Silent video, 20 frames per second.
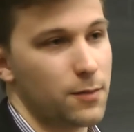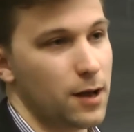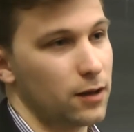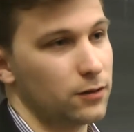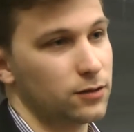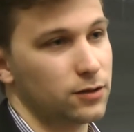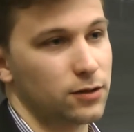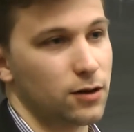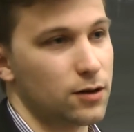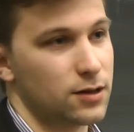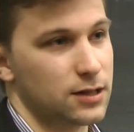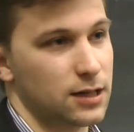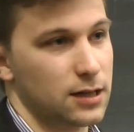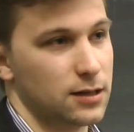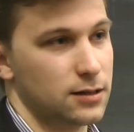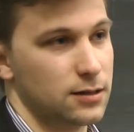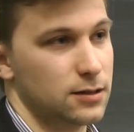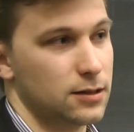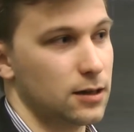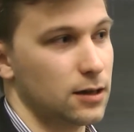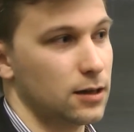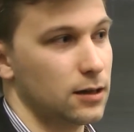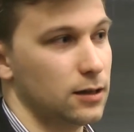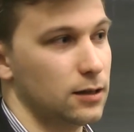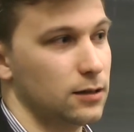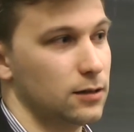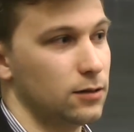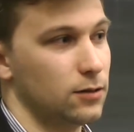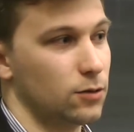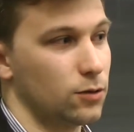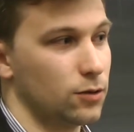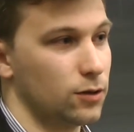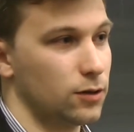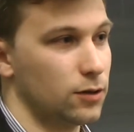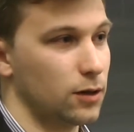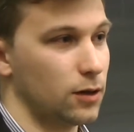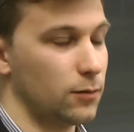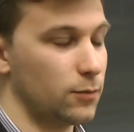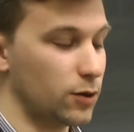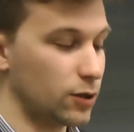about the tar sands in
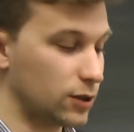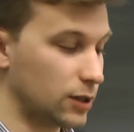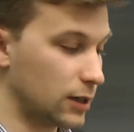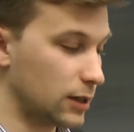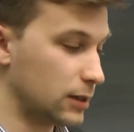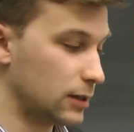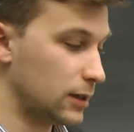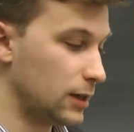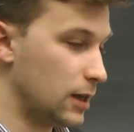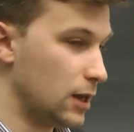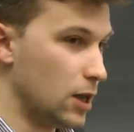northern Alberta.